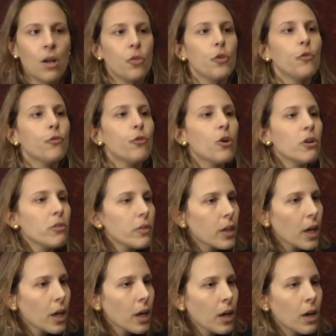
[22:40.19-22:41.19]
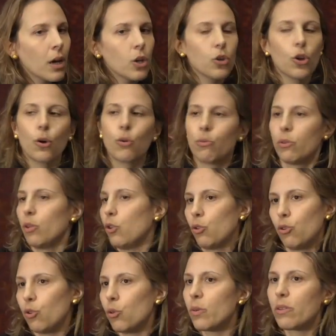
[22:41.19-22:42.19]
the first thing you
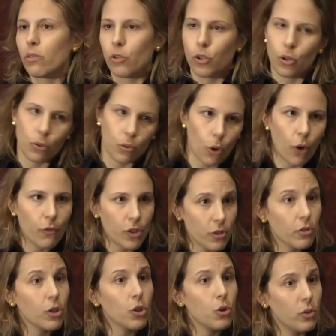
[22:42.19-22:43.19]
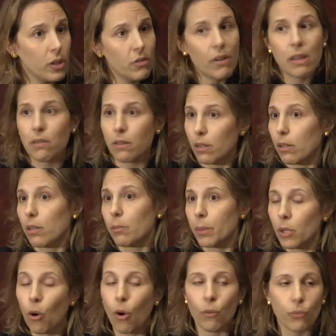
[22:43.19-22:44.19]
do is, obviously you invest a little
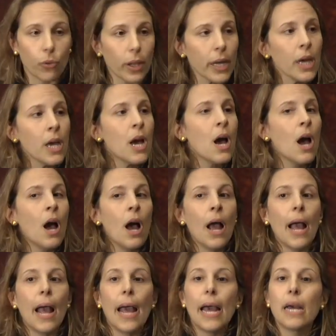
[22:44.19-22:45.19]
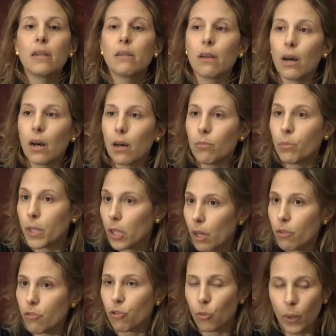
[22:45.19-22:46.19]
bit, hopefully, and
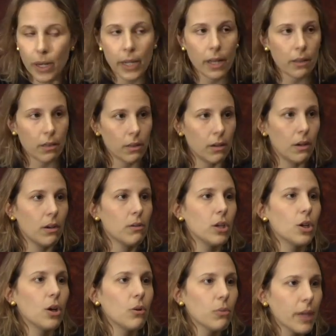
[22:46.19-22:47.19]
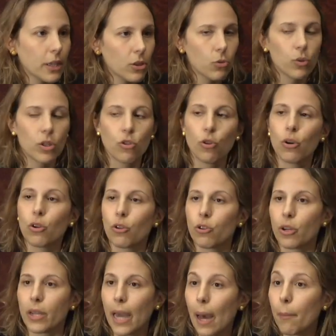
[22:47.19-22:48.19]
because you want to get the return on
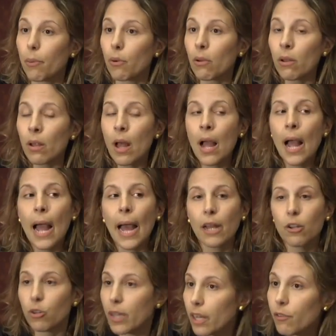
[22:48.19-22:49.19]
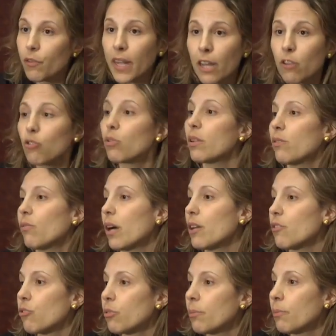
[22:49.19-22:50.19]
your capital, and you get a financial
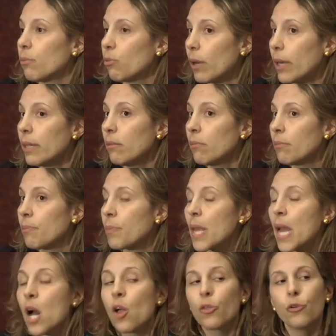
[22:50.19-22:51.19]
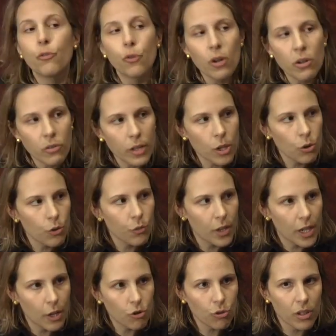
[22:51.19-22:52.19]
advisor, right? The first thing your
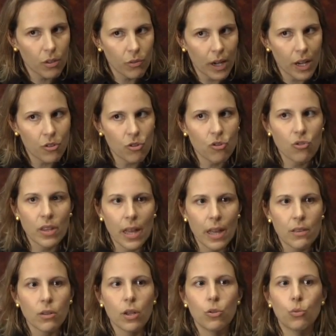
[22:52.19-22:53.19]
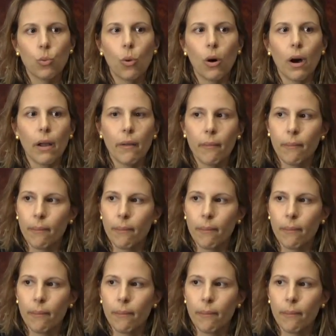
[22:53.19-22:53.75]
financial advisor says is what?